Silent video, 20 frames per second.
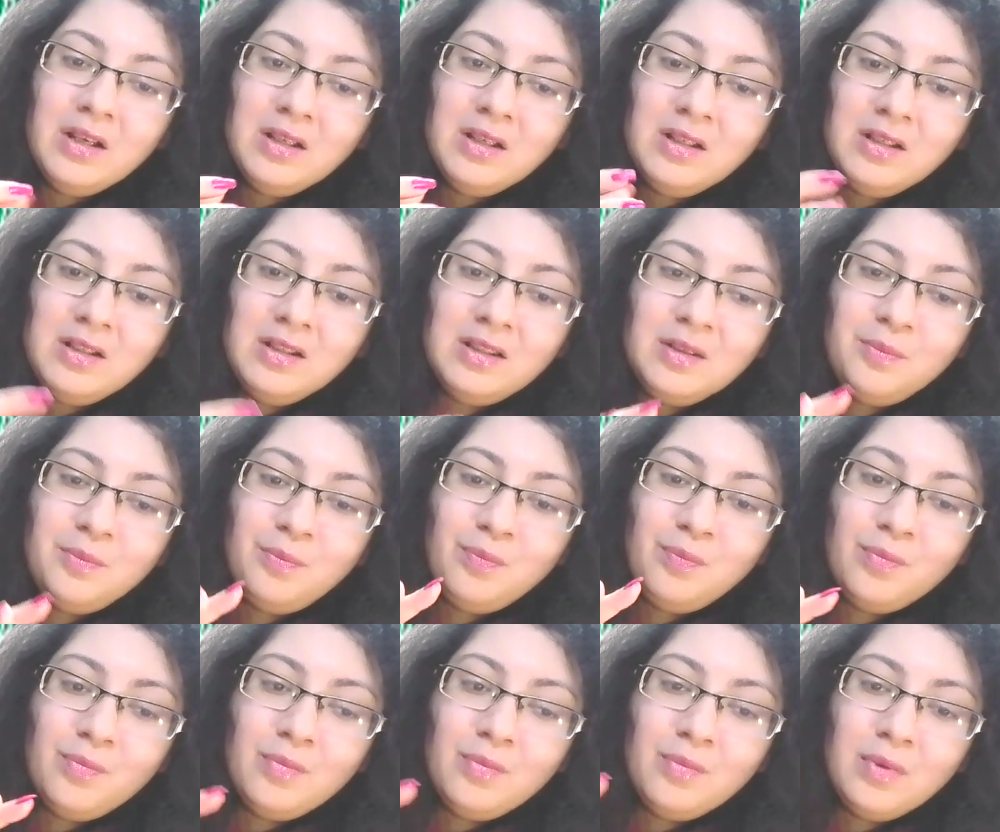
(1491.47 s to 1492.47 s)
the
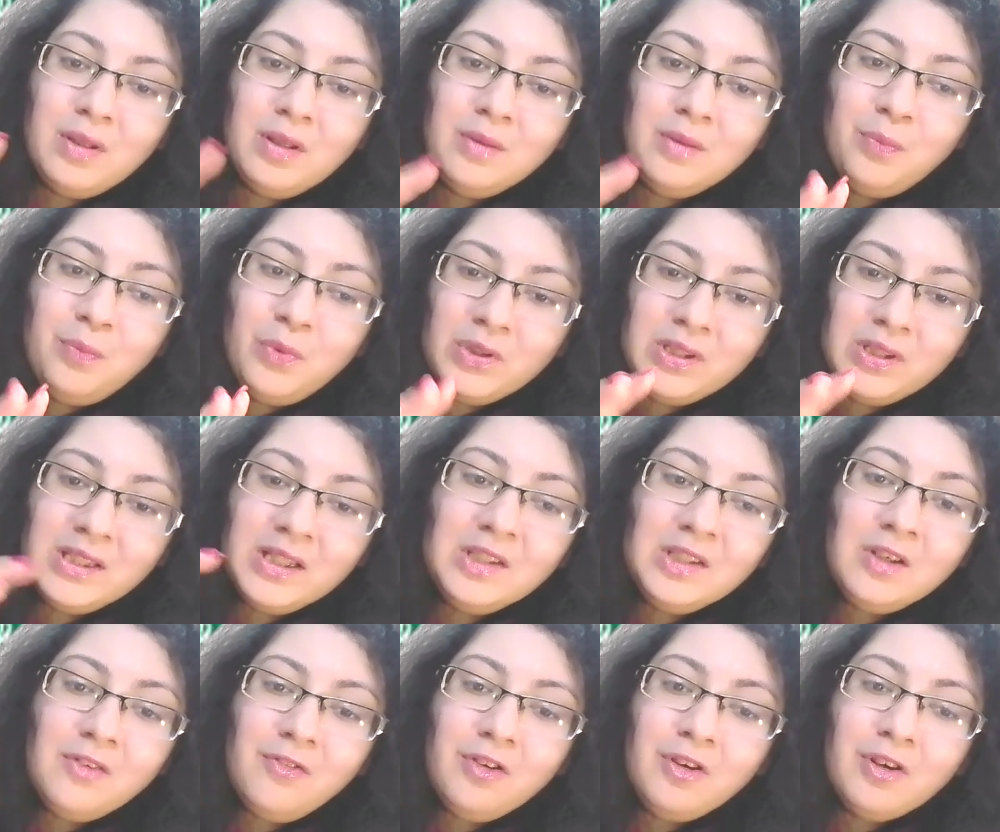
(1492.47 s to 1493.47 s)
the
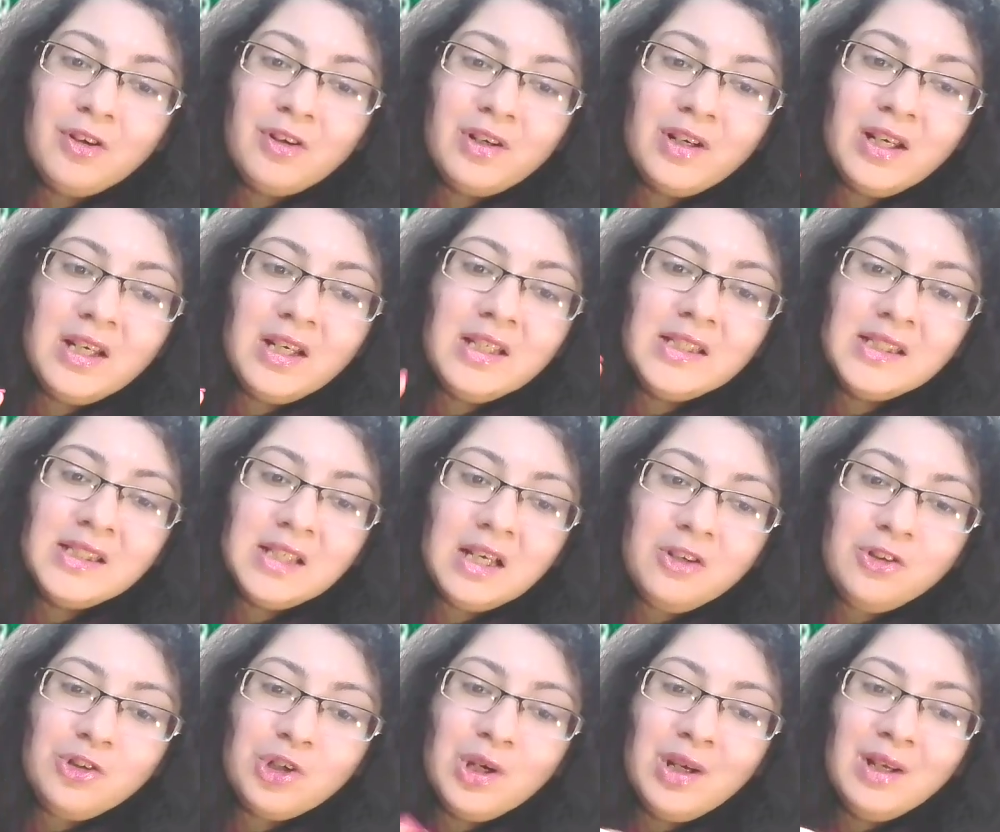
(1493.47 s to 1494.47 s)
process of learning is
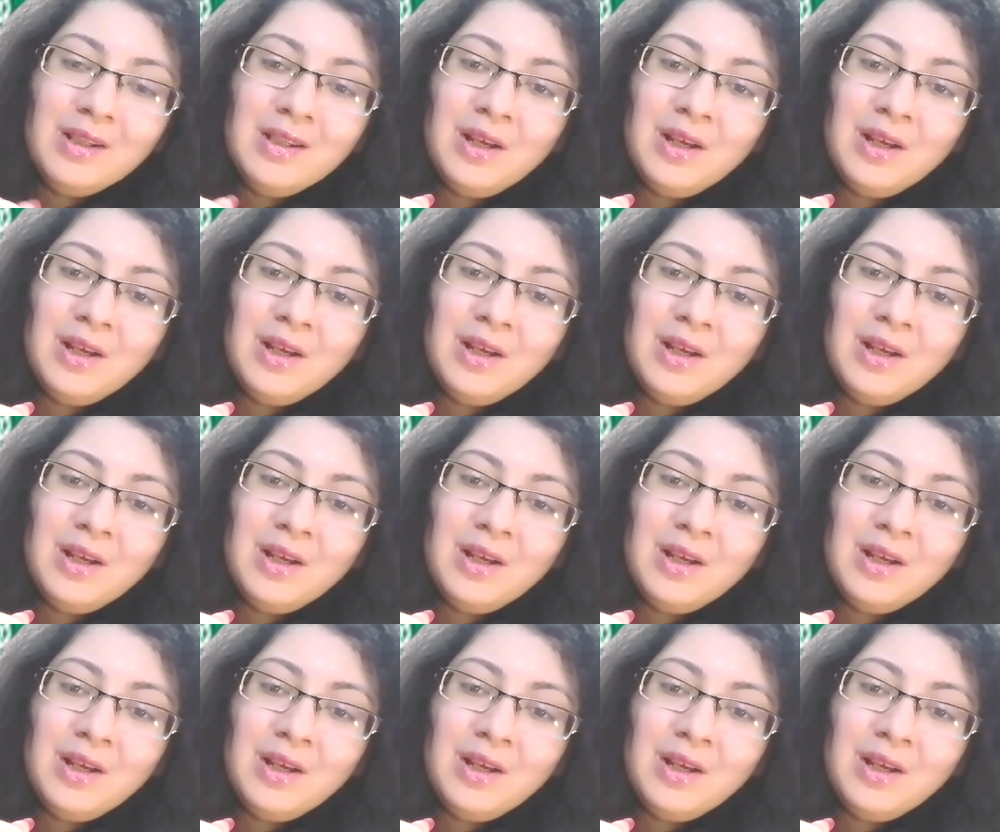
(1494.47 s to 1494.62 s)
such